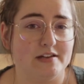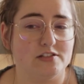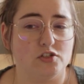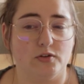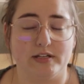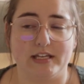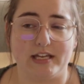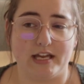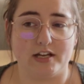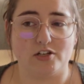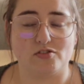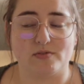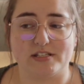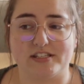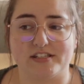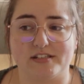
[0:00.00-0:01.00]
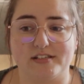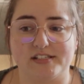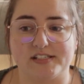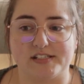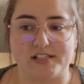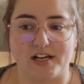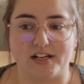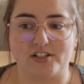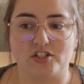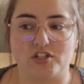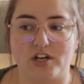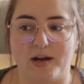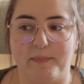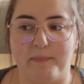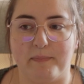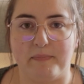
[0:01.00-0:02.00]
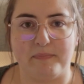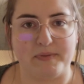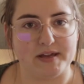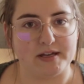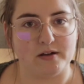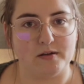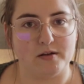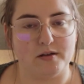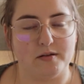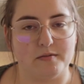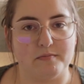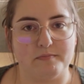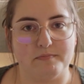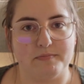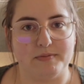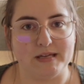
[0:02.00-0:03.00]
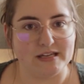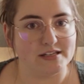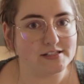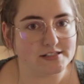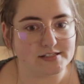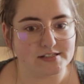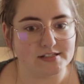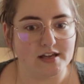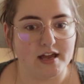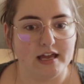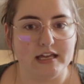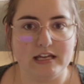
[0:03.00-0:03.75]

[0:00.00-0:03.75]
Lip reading: to engage with such a big piece.